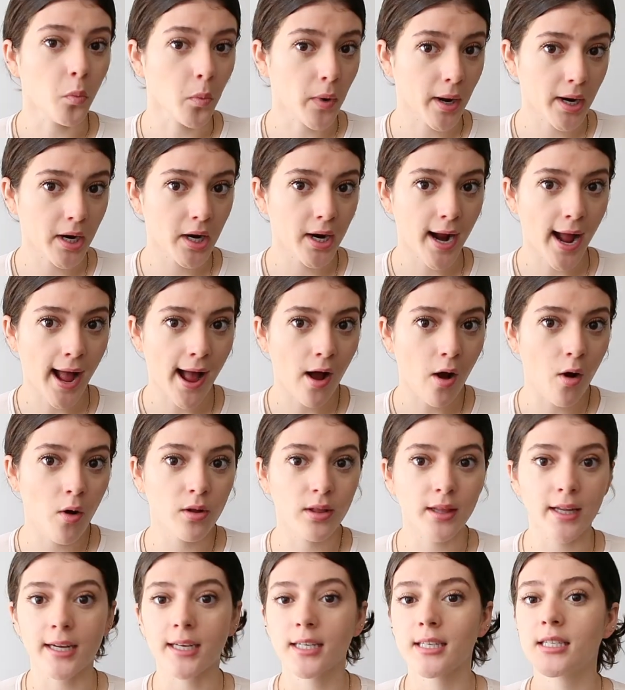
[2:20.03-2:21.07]
to wear
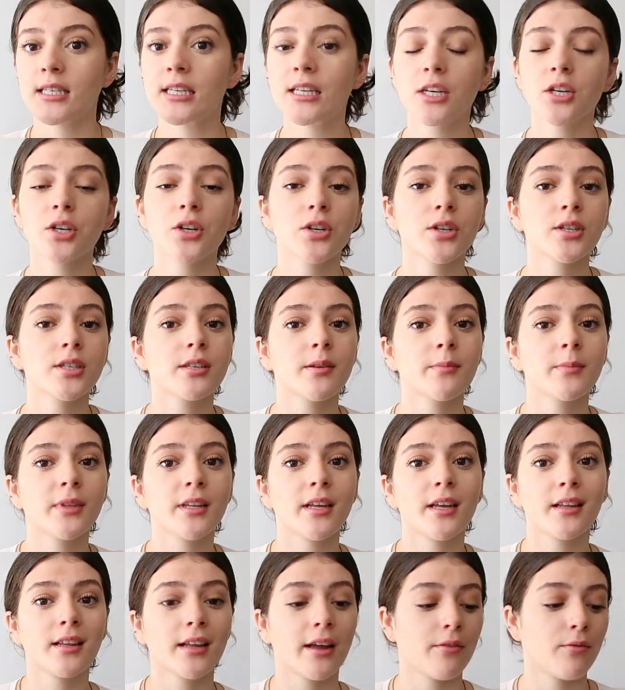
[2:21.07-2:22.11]
out like to dinner or something.